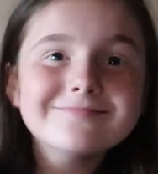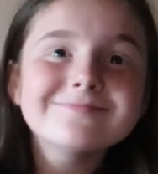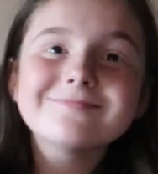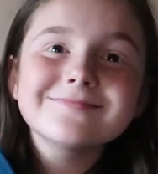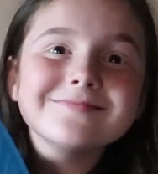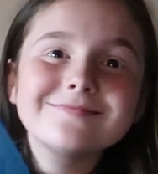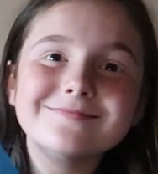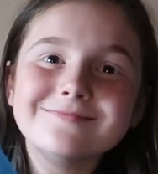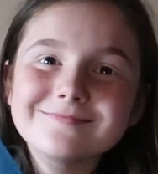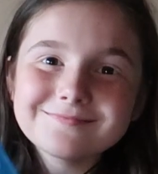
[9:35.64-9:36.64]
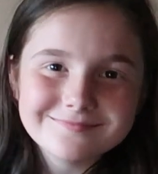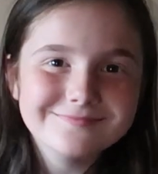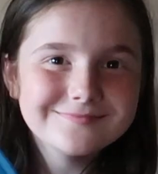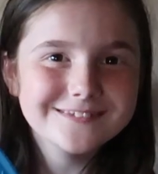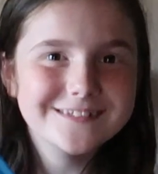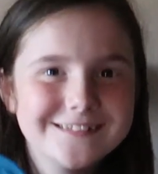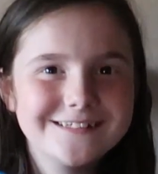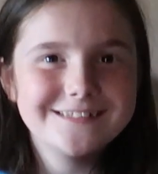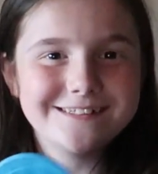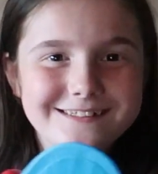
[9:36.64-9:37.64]
That was awesome. That wasn't
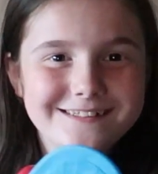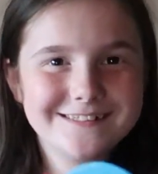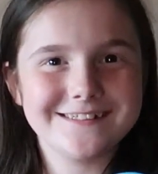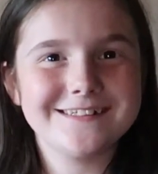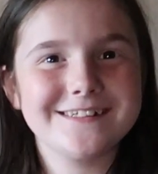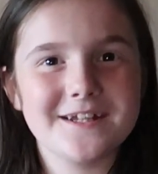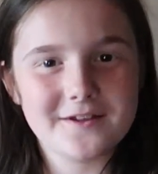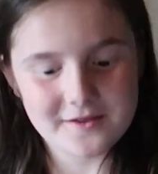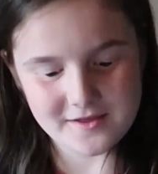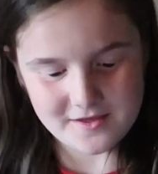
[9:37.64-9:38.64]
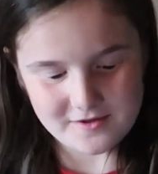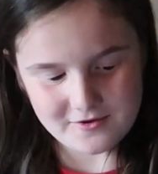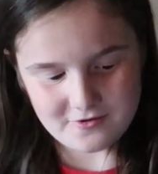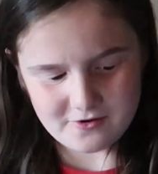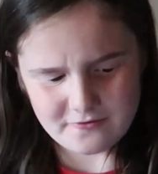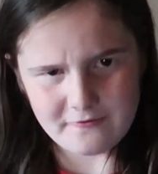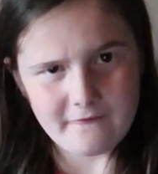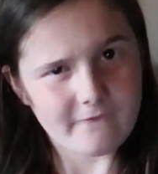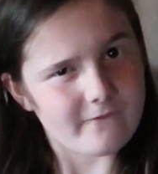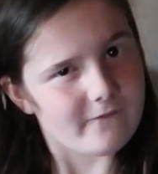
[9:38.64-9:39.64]
too bad. How much was that?
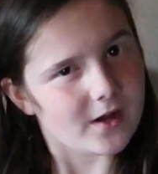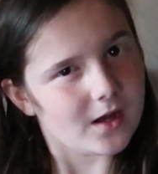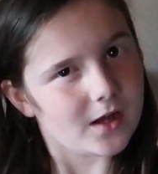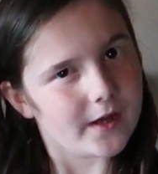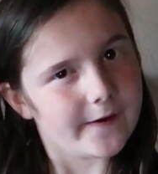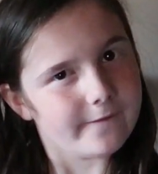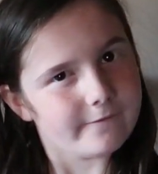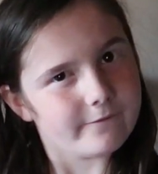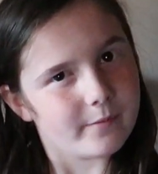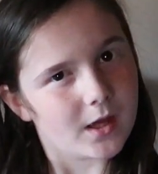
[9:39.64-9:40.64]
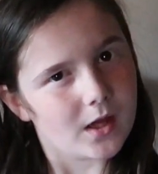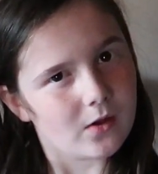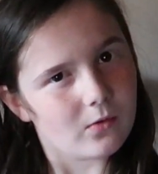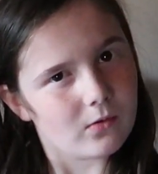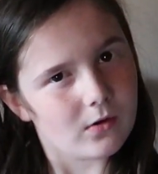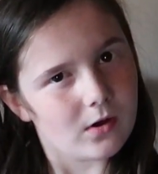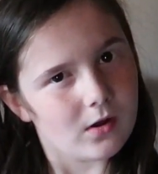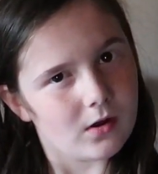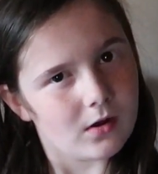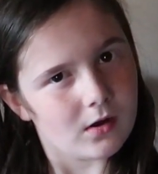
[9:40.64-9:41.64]

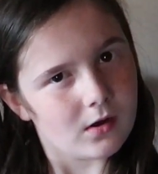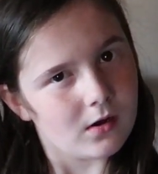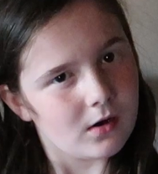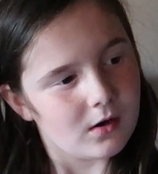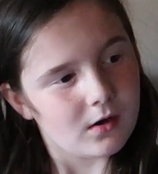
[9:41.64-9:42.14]
£5.99.